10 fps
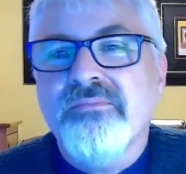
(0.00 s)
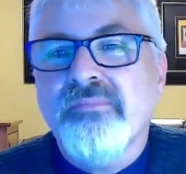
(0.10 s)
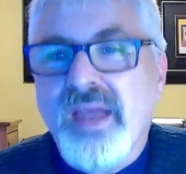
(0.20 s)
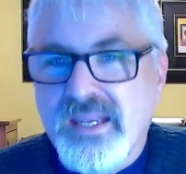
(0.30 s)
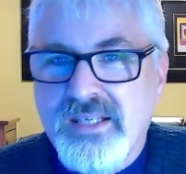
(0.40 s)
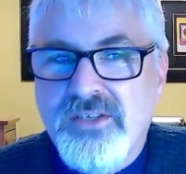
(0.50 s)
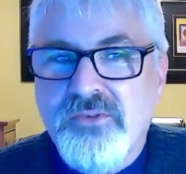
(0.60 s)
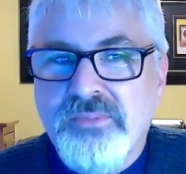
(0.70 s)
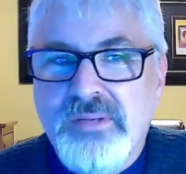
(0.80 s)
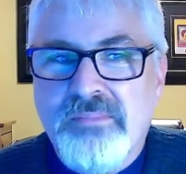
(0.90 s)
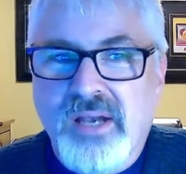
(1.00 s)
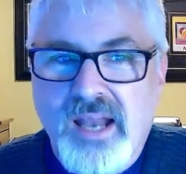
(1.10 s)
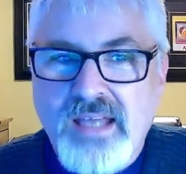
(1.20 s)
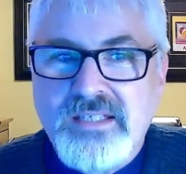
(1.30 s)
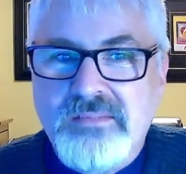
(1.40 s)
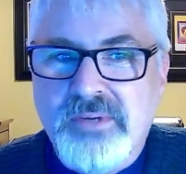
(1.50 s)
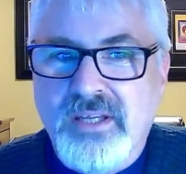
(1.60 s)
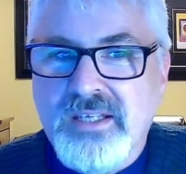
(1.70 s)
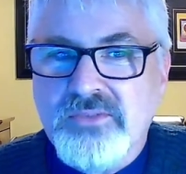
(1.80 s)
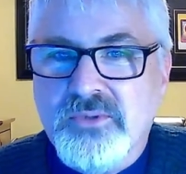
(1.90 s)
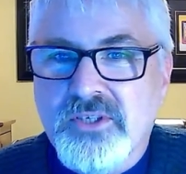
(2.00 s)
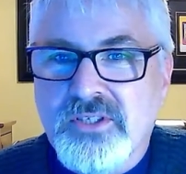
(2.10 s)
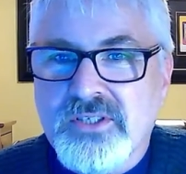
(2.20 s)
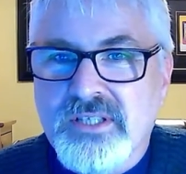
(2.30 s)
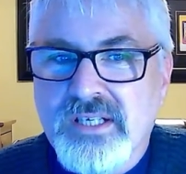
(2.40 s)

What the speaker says: May you be blessed by these words.